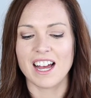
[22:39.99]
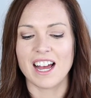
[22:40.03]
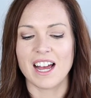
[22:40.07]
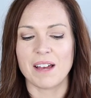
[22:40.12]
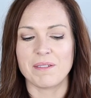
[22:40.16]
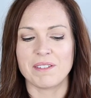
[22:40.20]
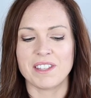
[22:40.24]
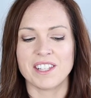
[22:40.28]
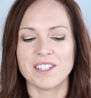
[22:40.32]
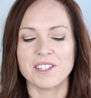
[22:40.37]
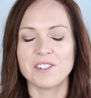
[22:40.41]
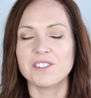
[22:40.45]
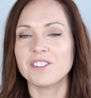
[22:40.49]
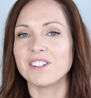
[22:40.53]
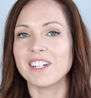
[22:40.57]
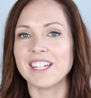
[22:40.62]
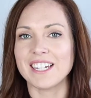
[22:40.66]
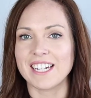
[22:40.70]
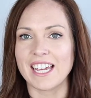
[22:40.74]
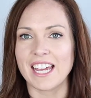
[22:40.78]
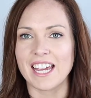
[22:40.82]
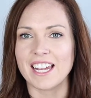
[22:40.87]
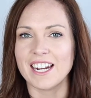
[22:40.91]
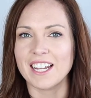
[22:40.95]
I mean, this is really
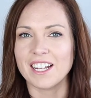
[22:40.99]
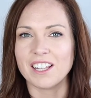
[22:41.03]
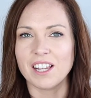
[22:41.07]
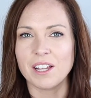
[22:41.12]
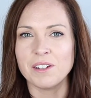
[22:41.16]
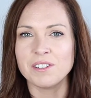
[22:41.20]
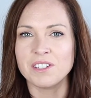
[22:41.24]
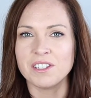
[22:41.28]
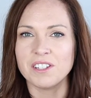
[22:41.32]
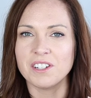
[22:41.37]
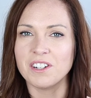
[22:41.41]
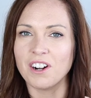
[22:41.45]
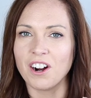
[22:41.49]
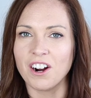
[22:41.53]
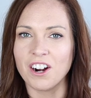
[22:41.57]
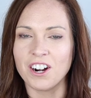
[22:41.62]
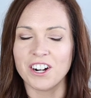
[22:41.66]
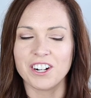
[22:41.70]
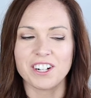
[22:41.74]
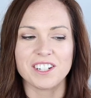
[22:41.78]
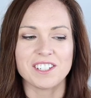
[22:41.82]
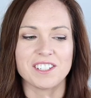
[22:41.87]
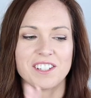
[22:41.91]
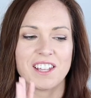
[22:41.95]
neat, and it glows in the
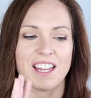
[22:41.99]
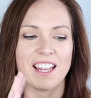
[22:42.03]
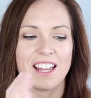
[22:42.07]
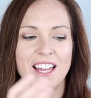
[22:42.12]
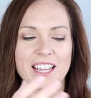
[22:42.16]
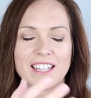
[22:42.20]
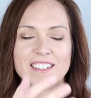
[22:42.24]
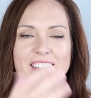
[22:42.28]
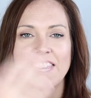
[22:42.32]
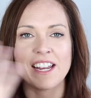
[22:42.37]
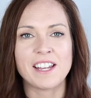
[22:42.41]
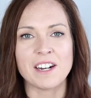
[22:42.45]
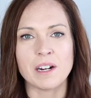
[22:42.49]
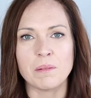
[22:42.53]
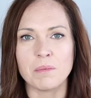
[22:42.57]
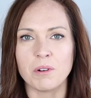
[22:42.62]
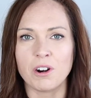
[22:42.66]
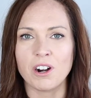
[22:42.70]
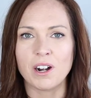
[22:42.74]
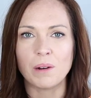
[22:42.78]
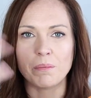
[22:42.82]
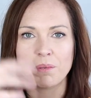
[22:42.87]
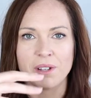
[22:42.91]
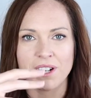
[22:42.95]
dark, so they like taking it
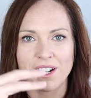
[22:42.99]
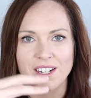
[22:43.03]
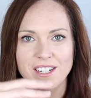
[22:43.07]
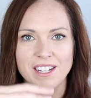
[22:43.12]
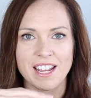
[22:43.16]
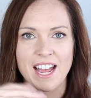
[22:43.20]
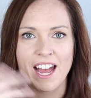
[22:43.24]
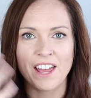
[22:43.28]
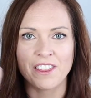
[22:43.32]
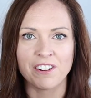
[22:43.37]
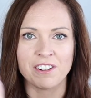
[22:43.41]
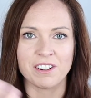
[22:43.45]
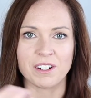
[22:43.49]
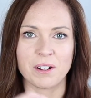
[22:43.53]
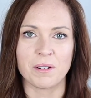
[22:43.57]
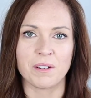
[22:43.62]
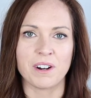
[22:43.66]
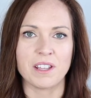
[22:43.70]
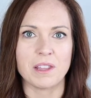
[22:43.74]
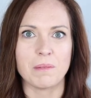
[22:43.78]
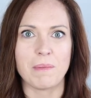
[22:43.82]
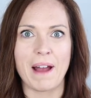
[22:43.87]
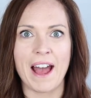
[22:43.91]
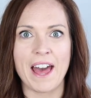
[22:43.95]
apart, putting it together, and going
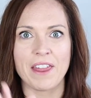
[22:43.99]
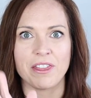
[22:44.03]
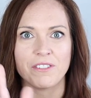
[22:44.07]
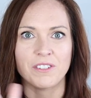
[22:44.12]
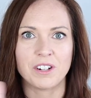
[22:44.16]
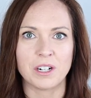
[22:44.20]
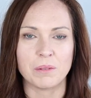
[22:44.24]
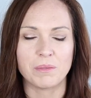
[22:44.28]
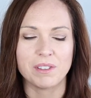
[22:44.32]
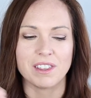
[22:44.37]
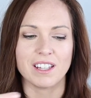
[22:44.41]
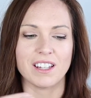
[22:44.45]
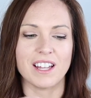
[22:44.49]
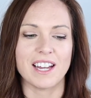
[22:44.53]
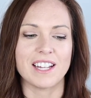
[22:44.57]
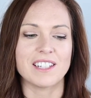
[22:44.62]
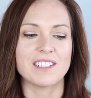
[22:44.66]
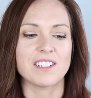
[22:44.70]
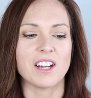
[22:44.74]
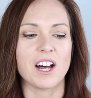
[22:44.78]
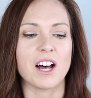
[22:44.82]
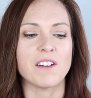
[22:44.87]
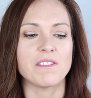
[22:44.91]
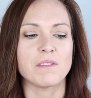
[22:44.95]
in the bathroom with the lights
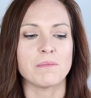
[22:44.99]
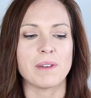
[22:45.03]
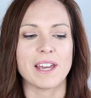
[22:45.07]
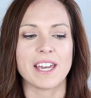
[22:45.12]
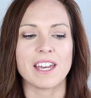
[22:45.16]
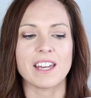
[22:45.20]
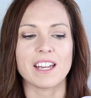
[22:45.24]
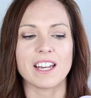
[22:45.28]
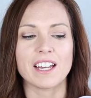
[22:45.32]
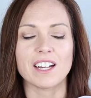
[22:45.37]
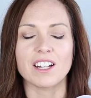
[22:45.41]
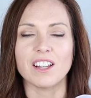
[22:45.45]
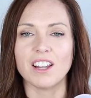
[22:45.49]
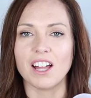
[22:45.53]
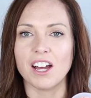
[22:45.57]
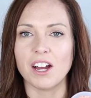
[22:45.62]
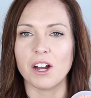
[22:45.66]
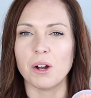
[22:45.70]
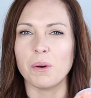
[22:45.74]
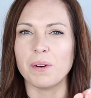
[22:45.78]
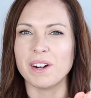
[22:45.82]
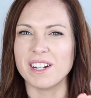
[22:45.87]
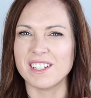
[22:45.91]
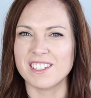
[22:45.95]
off and making it
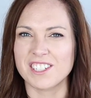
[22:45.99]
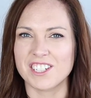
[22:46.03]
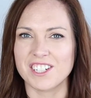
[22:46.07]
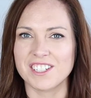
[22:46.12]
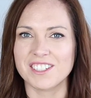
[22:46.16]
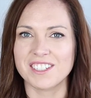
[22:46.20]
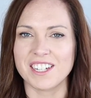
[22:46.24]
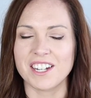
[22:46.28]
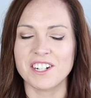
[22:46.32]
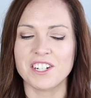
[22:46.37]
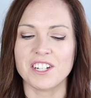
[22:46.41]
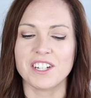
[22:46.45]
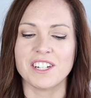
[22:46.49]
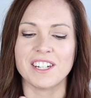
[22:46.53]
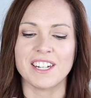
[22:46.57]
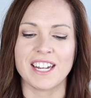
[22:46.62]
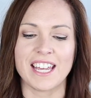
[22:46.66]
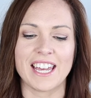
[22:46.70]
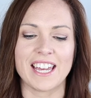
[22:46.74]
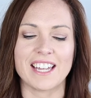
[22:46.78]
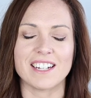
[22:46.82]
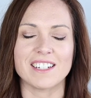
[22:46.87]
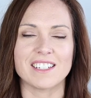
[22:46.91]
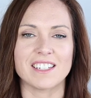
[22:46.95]
glow. And it's just such a
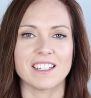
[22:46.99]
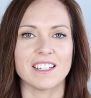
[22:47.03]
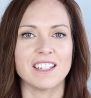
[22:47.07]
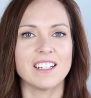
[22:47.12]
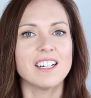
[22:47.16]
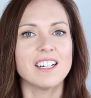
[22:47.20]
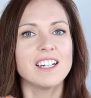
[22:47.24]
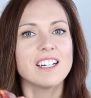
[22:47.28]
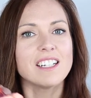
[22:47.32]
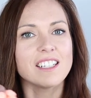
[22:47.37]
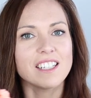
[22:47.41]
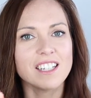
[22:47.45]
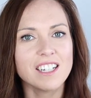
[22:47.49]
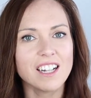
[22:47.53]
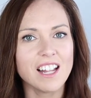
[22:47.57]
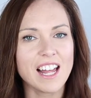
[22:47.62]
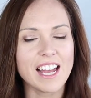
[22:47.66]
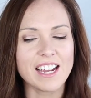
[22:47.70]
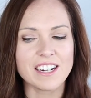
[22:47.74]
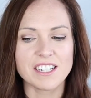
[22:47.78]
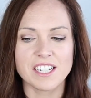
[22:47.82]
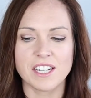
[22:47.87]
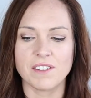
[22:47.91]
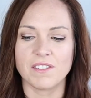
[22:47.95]
neat little
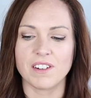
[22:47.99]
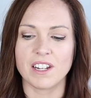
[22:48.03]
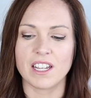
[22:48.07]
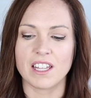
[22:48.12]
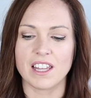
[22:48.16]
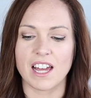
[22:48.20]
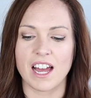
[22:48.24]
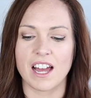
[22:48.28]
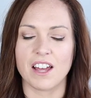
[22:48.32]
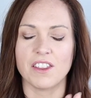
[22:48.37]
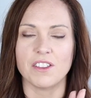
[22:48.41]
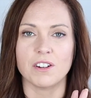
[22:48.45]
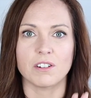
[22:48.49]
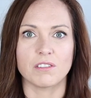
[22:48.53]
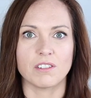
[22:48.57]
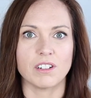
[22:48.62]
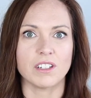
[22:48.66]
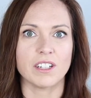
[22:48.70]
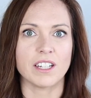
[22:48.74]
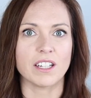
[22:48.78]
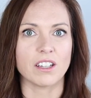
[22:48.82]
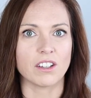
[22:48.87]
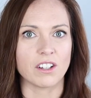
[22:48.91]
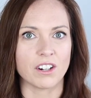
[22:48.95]
activity that they're
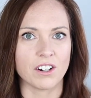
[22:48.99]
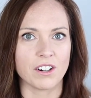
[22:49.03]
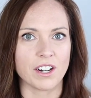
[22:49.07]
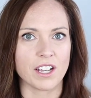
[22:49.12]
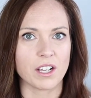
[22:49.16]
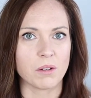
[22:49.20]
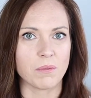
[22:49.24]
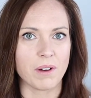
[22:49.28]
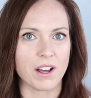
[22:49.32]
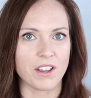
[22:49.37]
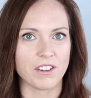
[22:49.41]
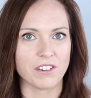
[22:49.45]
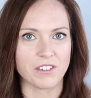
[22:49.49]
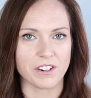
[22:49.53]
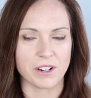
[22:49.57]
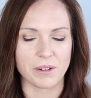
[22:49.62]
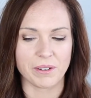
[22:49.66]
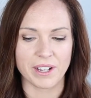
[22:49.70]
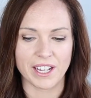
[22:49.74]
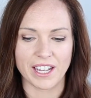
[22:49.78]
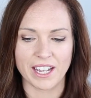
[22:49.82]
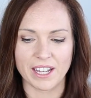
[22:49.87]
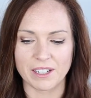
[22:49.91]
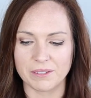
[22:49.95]
really learning while they're
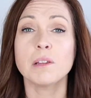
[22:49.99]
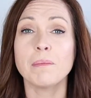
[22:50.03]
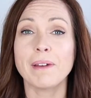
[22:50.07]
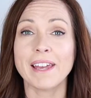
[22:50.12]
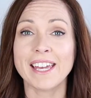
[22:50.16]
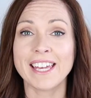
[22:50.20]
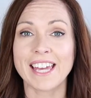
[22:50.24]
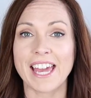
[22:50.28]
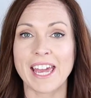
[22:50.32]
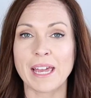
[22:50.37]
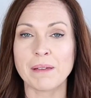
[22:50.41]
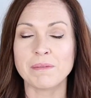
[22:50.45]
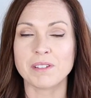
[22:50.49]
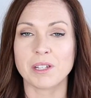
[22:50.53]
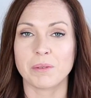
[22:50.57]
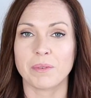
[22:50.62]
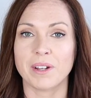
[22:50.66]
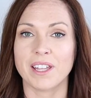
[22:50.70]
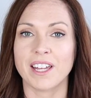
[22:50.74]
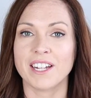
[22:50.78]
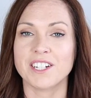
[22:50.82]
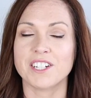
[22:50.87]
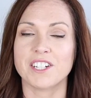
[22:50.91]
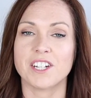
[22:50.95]
doing it. The main games that we
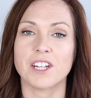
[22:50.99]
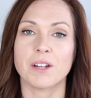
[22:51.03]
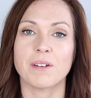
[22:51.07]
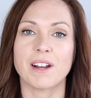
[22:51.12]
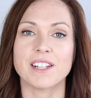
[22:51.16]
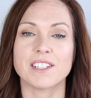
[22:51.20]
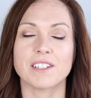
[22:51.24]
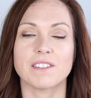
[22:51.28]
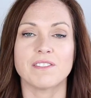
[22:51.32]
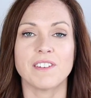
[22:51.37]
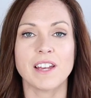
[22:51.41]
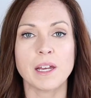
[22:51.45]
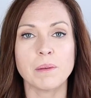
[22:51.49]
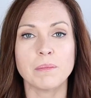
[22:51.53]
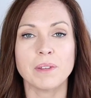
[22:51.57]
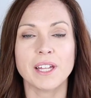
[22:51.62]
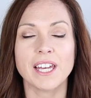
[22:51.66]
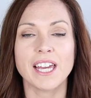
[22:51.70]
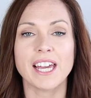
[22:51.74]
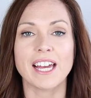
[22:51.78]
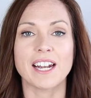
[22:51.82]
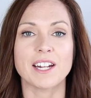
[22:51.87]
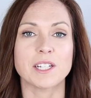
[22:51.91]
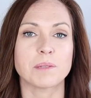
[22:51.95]
like to do as a
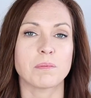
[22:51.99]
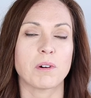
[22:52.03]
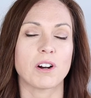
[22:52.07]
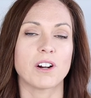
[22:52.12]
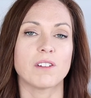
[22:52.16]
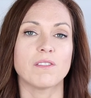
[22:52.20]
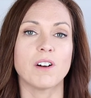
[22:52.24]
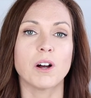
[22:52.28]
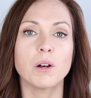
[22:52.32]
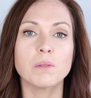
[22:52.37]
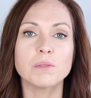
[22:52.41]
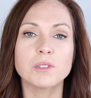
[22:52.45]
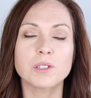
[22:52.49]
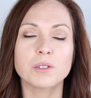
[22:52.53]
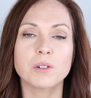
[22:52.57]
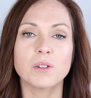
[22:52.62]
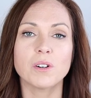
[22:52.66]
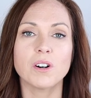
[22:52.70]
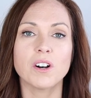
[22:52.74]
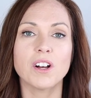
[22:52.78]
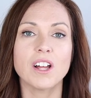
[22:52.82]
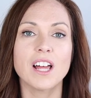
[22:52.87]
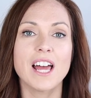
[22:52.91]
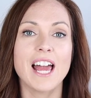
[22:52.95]
family and as part of
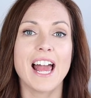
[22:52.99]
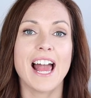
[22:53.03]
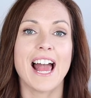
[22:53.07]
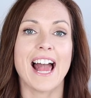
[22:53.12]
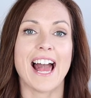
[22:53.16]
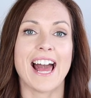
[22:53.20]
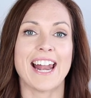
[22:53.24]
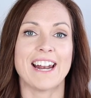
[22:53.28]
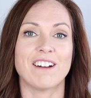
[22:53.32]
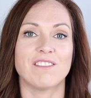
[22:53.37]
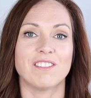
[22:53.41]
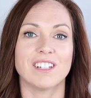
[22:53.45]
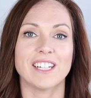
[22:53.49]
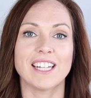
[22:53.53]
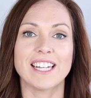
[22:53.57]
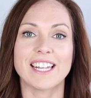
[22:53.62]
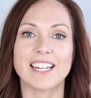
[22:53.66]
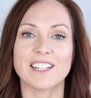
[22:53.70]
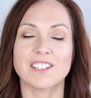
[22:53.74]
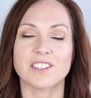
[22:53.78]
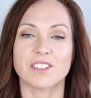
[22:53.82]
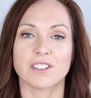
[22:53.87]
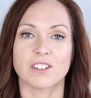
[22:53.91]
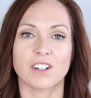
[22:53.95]
homeschool, and it really
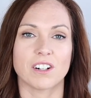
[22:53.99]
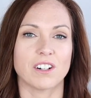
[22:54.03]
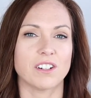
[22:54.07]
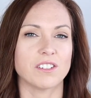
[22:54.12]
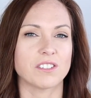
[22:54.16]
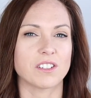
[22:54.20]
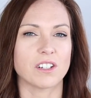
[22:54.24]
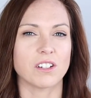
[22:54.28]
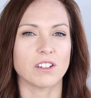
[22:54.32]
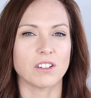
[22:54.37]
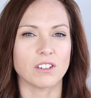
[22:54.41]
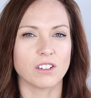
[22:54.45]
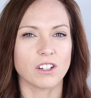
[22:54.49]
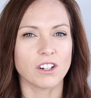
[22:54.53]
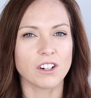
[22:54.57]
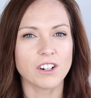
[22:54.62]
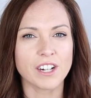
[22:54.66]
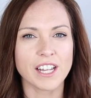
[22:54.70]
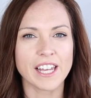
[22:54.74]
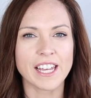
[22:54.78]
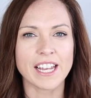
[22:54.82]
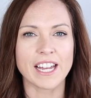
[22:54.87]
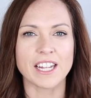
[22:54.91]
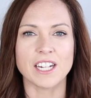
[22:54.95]
gets the girls
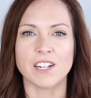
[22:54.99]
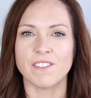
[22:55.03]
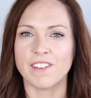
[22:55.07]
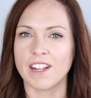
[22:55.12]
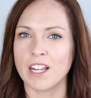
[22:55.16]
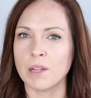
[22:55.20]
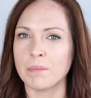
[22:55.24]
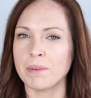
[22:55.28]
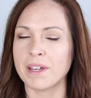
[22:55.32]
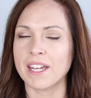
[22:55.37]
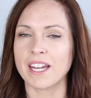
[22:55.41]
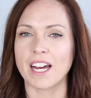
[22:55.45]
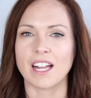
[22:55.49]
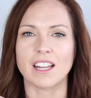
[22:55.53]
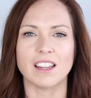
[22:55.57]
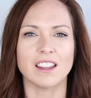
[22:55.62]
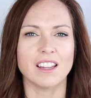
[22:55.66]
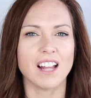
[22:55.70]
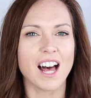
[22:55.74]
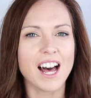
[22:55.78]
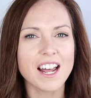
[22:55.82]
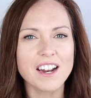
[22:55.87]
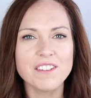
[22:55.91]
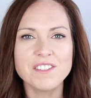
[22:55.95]
learning and developing a
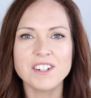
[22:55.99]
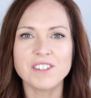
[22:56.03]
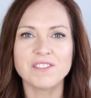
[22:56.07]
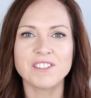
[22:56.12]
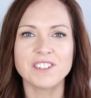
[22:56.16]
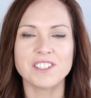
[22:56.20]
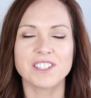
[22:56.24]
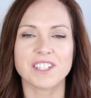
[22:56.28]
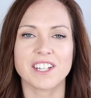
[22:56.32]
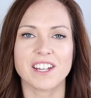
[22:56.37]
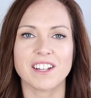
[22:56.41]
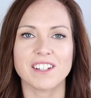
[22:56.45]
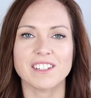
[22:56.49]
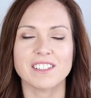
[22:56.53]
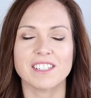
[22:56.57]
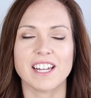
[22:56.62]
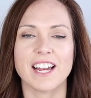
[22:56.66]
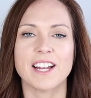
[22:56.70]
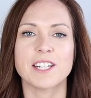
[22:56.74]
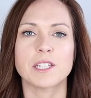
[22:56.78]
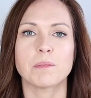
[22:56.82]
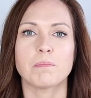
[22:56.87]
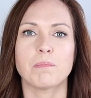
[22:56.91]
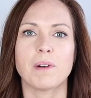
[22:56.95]
lot of different skill
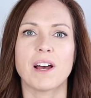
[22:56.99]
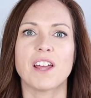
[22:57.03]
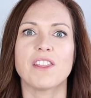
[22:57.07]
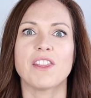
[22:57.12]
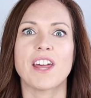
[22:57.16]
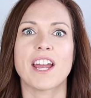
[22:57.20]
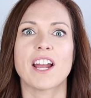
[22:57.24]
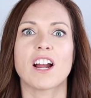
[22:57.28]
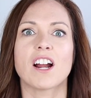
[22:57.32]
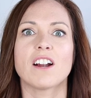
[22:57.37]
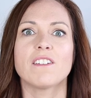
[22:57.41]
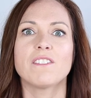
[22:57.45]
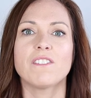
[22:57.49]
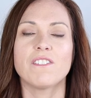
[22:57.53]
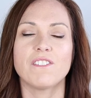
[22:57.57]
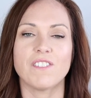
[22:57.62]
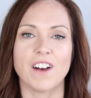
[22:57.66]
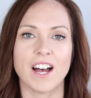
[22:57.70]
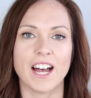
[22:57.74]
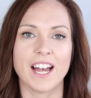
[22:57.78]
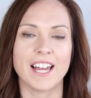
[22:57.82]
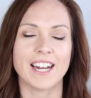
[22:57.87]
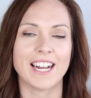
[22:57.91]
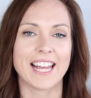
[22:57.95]
sets, but they are
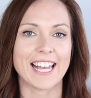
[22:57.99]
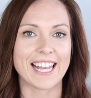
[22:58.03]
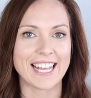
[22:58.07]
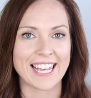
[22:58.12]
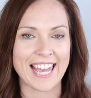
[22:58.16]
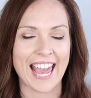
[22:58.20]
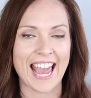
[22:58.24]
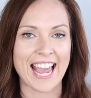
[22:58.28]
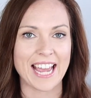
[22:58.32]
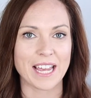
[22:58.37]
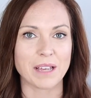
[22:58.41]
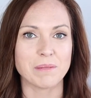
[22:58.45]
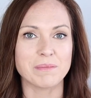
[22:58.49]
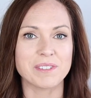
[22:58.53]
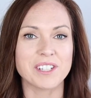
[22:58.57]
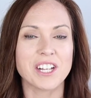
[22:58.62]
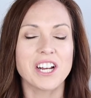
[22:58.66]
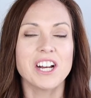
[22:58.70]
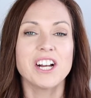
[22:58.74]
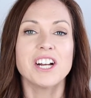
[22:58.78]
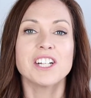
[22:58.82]
fun games.